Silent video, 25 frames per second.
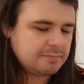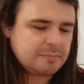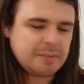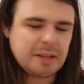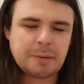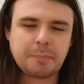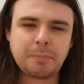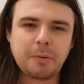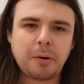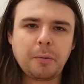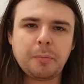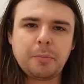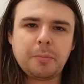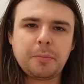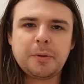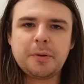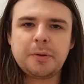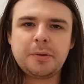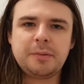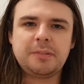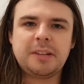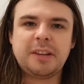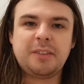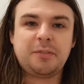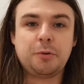They
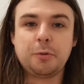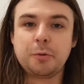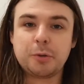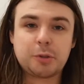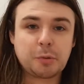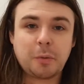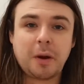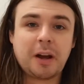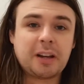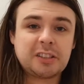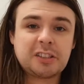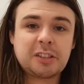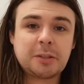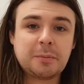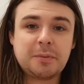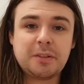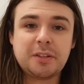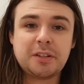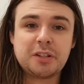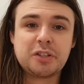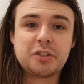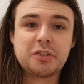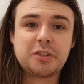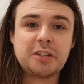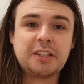probably, if you were to ask them
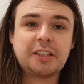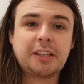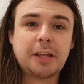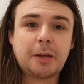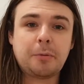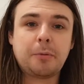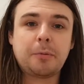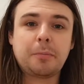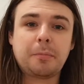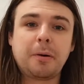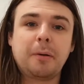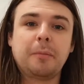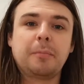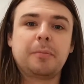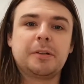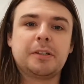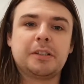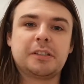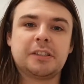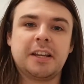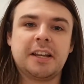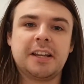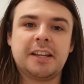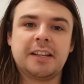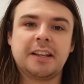in the street, they would probably
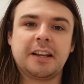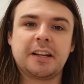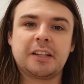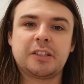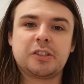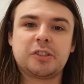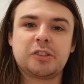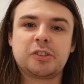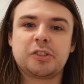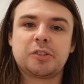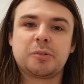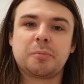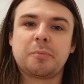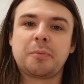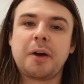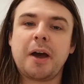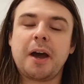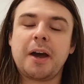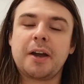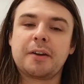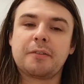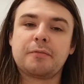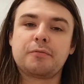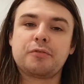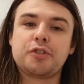say that it's some
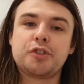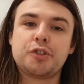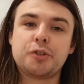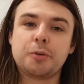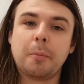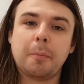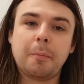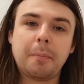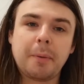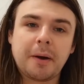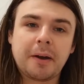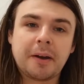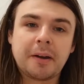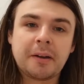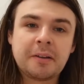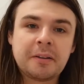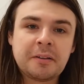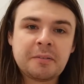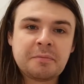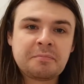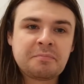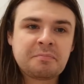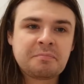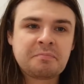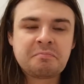kind of jumper,
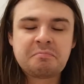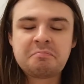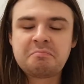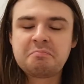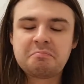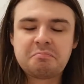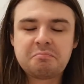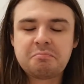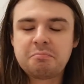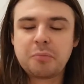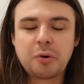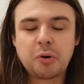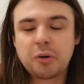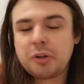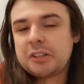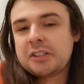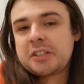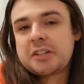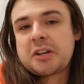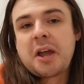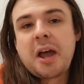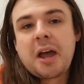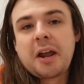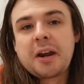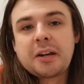or
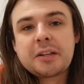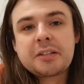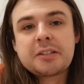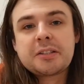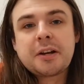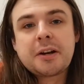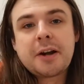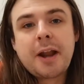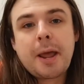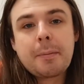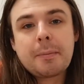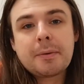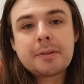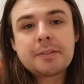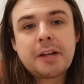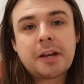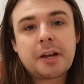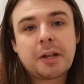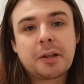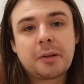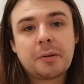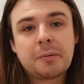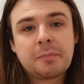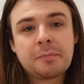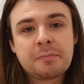it's a character in
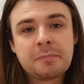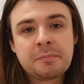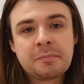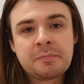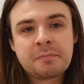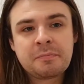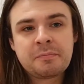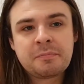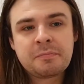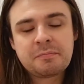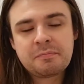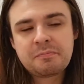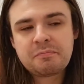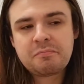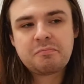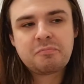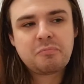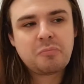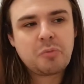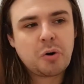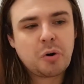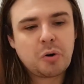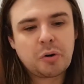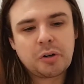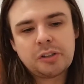Emmerdale,
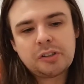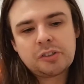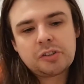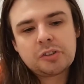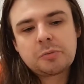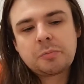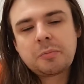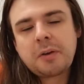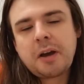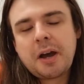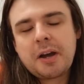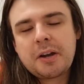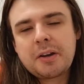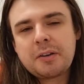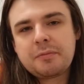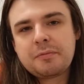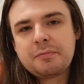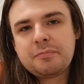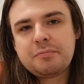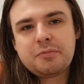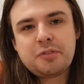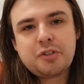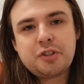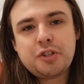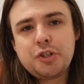or it's some kind of
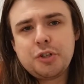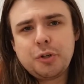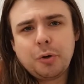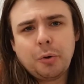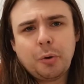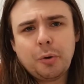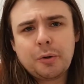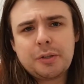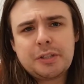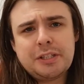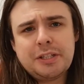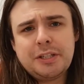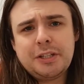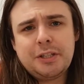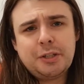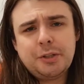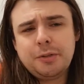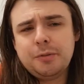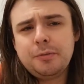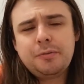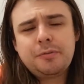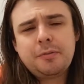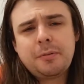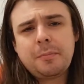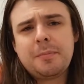Geordie
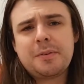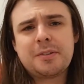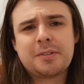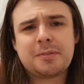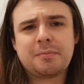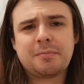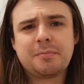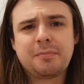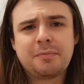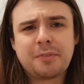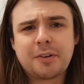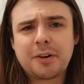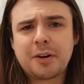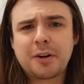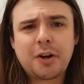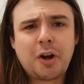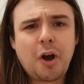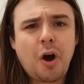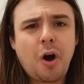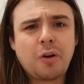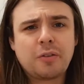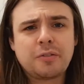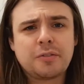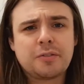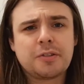euphemism for a
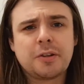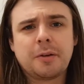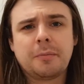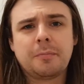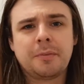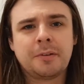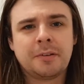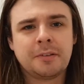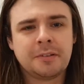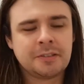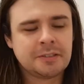condom.